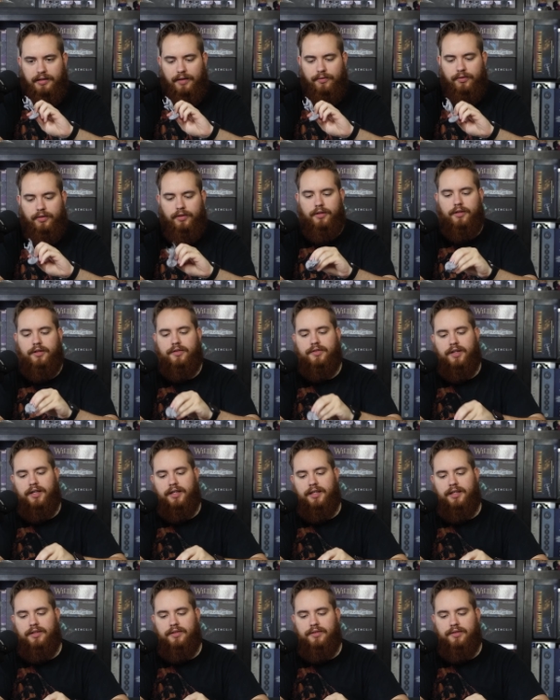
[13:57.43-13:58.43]
definitely looks
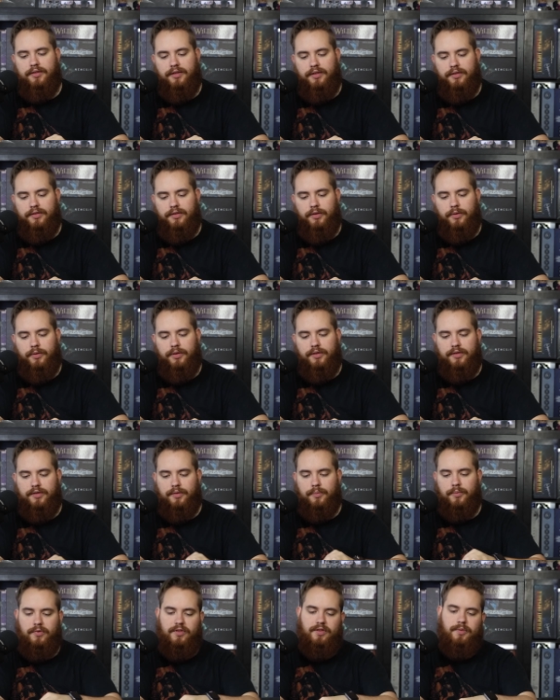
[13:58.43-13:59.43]
like he's he's doing
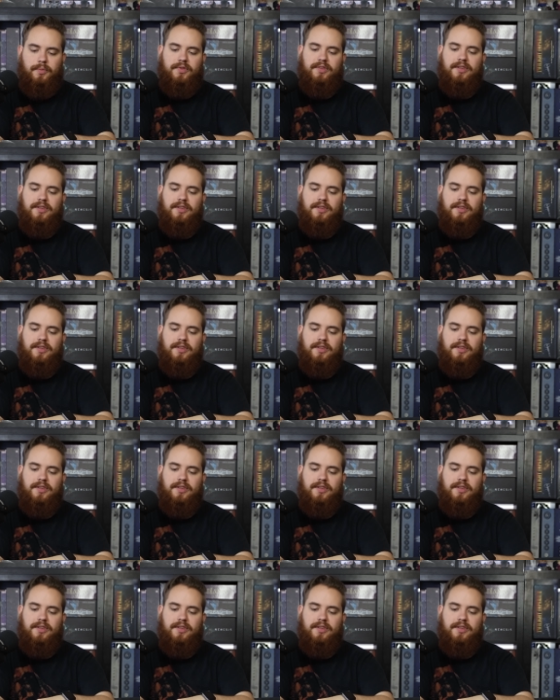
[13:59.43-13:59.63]
some some